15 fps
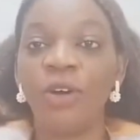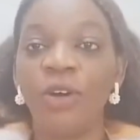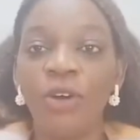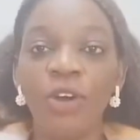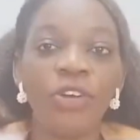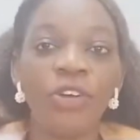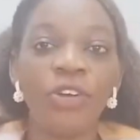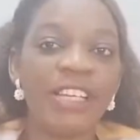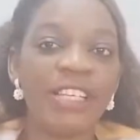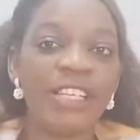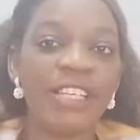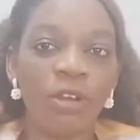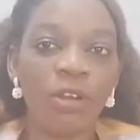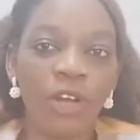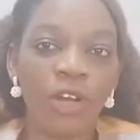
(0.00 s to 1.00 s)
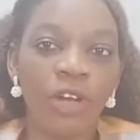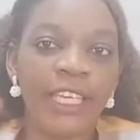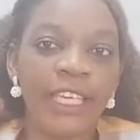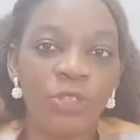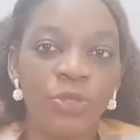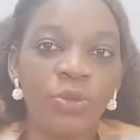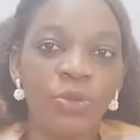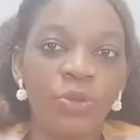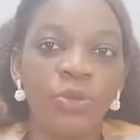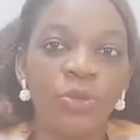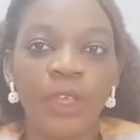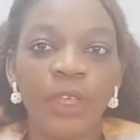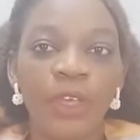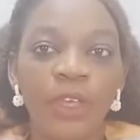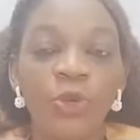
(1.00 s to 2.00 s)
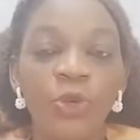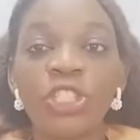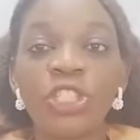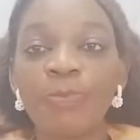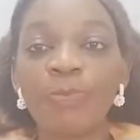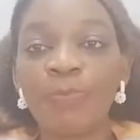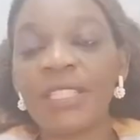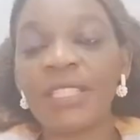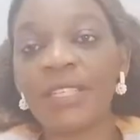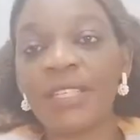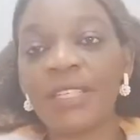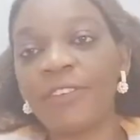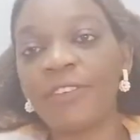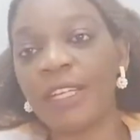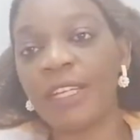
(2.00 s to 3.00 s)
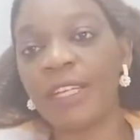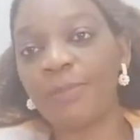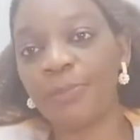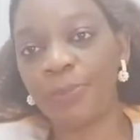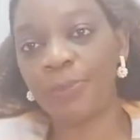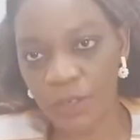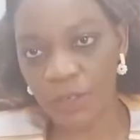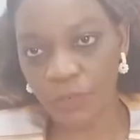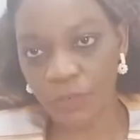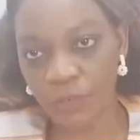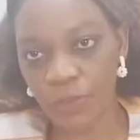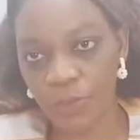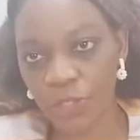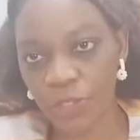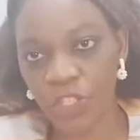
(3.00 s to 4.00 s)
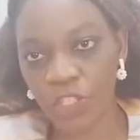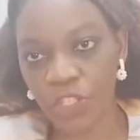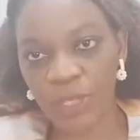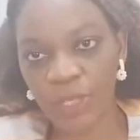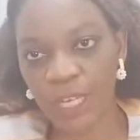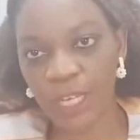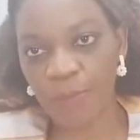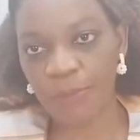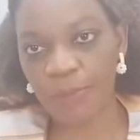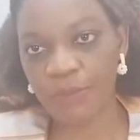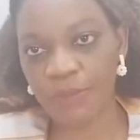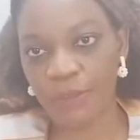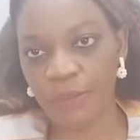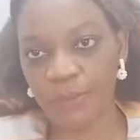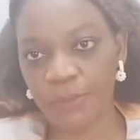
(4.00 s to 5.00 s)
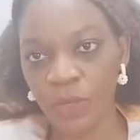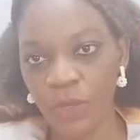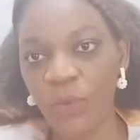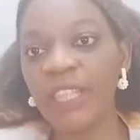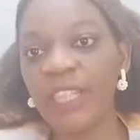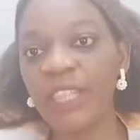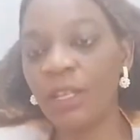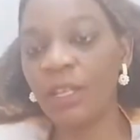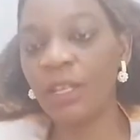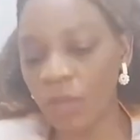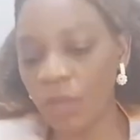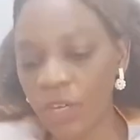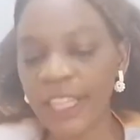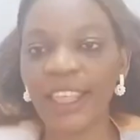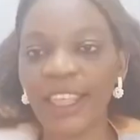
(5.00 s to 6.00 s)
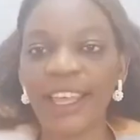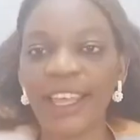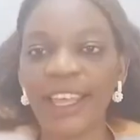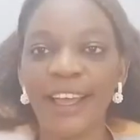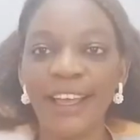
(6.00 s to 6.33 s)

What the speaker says: always log into your specific platform, social media platform. When they log there,